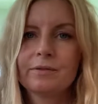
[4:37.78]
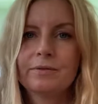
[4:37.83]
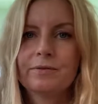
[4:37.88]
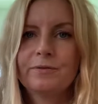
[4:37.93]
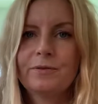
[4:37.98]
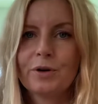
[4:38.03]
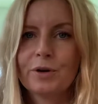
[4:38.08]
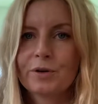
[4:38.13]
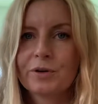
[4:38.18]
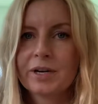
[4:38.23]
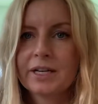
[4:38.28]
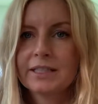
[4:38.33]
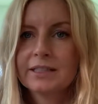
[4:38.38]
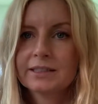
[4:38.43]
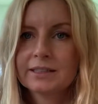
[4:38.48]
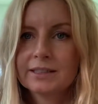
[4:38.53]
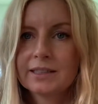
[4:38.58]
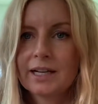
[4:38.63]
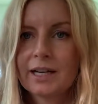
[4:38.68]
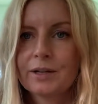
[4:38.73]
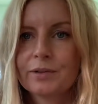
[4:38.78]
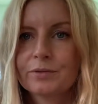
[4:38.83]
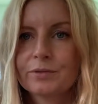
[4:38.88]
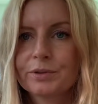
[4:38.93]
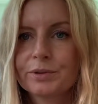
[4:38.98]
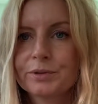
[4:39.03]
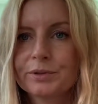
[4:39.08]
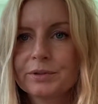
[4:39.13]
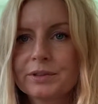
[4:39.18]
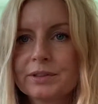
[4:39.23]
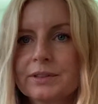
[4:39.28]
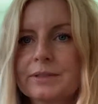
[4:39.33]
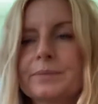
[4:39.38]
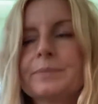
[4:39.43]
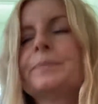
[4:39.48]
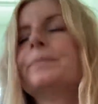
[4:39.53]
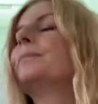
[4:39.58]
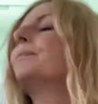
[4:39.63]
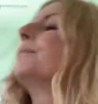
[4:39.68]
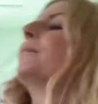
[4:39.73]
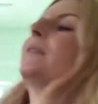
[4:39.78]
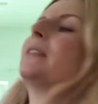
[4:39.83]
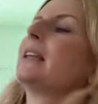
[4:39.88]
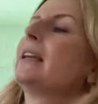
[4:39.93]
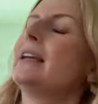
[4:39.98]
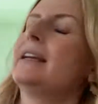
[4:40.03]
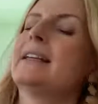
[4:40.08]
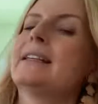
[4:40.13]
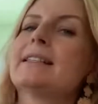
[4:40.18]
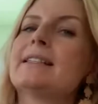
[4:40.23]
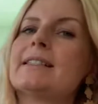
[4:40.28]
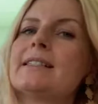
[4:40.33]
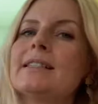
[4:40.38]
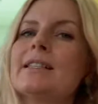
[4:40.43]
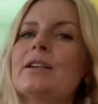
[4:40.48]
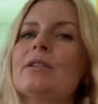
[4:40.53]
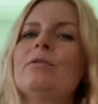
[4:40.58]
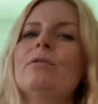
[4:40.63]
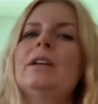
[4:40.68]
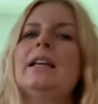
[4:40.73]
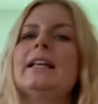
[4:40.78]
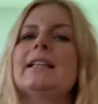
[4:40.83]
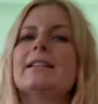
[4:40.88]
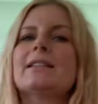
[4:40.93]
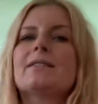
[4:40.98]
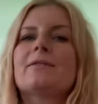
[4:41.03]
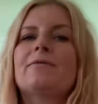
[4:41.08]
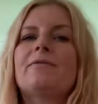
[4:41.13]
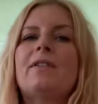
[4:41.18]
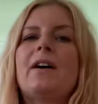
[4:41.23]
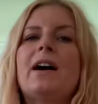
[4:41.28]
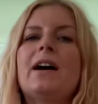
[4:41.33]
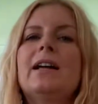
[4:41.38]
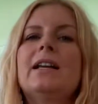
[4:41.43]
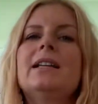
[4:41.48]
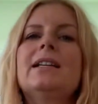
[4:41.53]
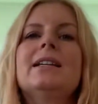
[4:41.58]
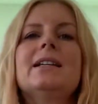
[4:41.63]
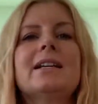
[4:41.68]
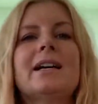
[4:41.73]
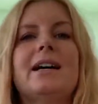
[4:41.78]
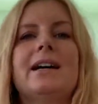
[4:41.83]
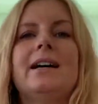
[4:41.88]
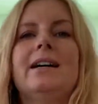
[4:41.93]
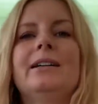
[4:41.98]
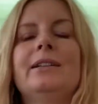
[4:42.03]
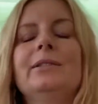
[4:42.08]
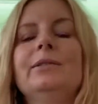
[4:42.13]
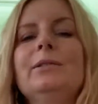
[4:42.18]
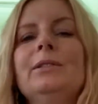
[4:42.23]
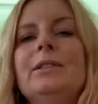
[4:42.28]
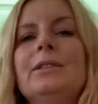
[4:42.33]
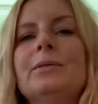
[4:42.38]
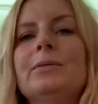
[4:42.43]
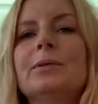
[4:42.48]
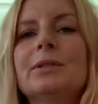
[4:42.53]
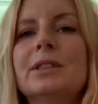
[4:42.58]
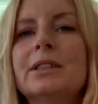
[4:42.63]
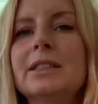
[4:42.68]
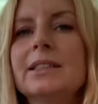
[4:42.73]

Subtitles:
Vorisaurus. So let's find out what